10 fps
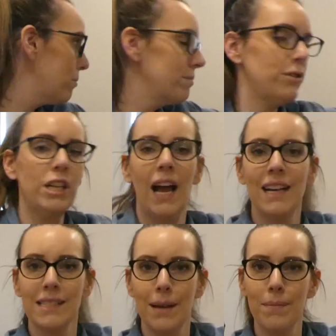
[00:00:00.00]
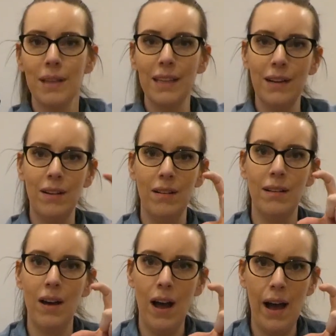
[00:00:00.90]
she has them, the
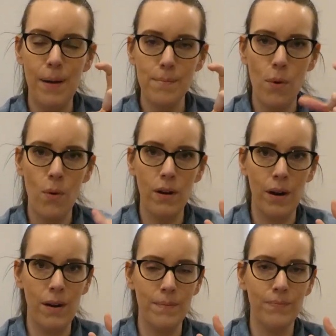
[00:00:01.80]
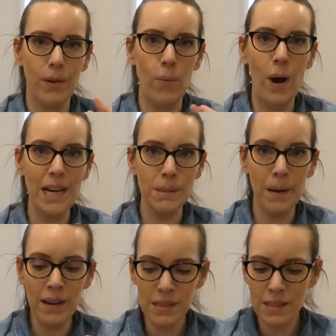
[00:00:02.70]
little wax
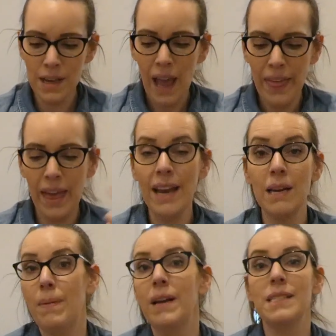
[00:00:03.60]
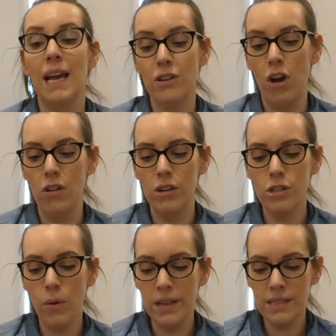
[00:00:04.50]
packs, they ended up being $10.
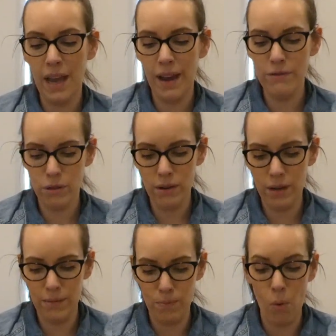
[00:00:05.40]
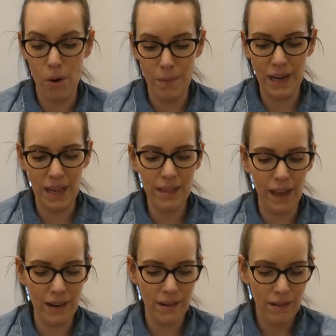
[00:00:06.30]
So I saved more money
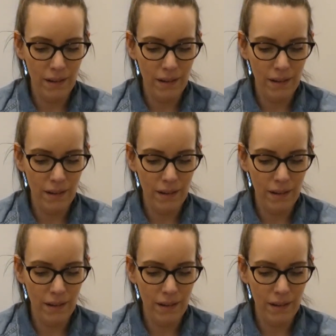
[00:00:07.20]
than